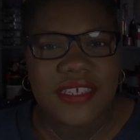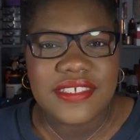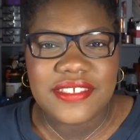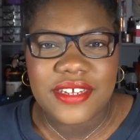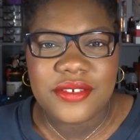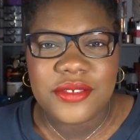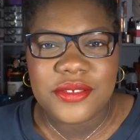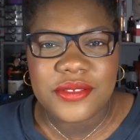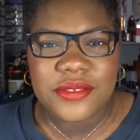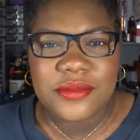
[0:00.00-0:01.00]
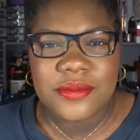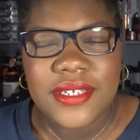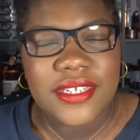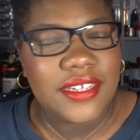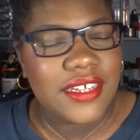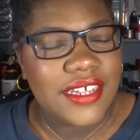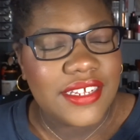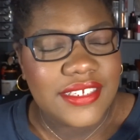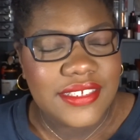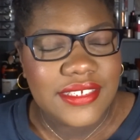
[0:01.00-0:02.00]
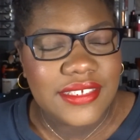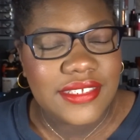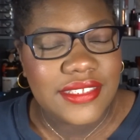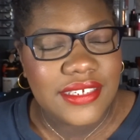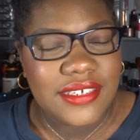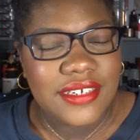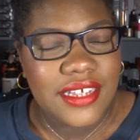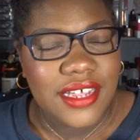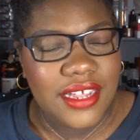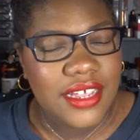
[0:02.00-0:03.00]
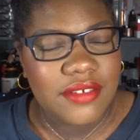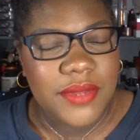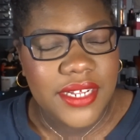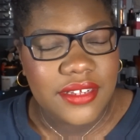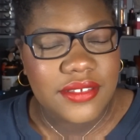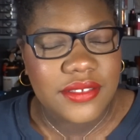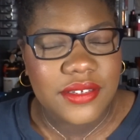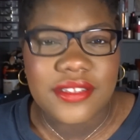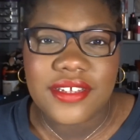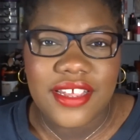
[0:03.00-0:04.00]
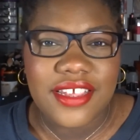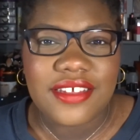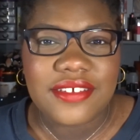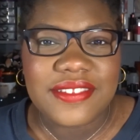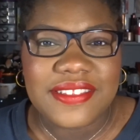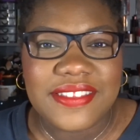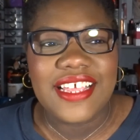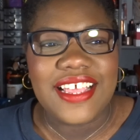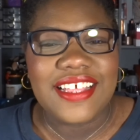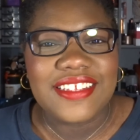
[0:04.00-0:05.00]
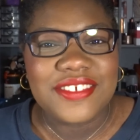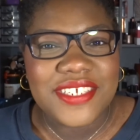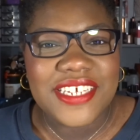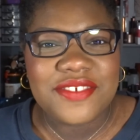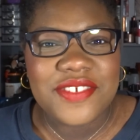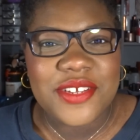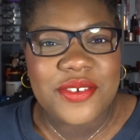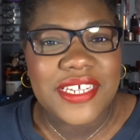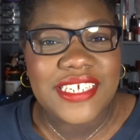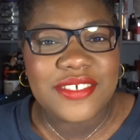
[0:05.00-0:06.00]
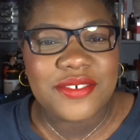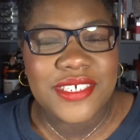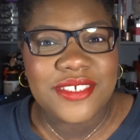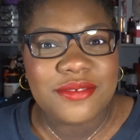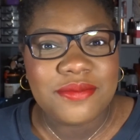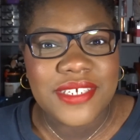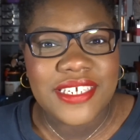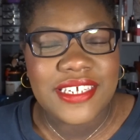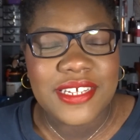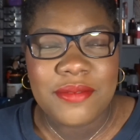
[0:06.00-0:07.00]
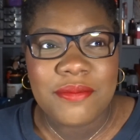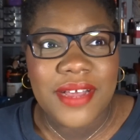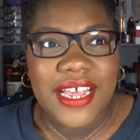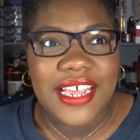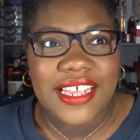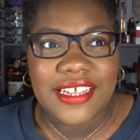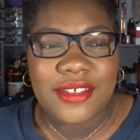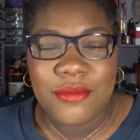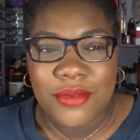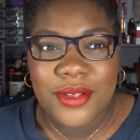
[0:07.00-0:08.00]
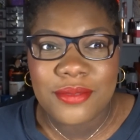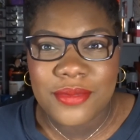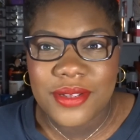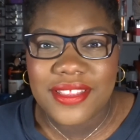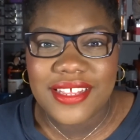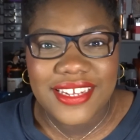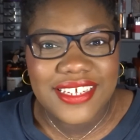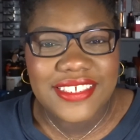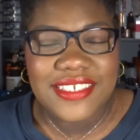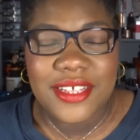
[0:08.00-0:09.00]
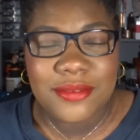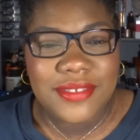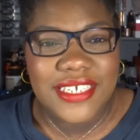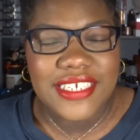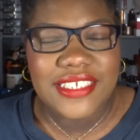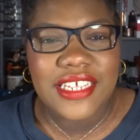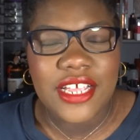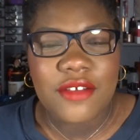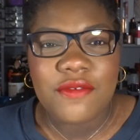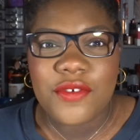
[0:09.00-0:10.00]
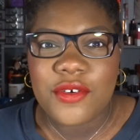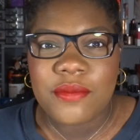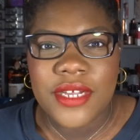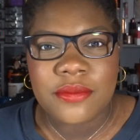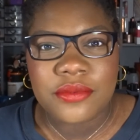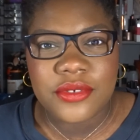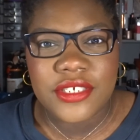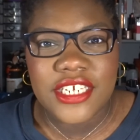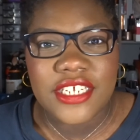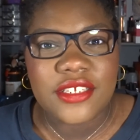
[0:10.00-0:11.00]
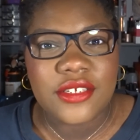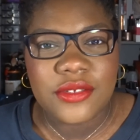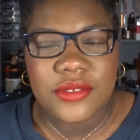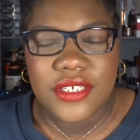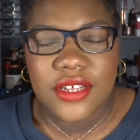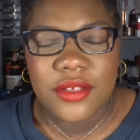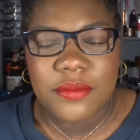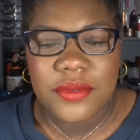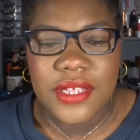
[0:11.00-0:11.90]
Salut YouTube, this is the I have my glasses on day. Today's video is going to be my 1 month late update for my project Use It Up.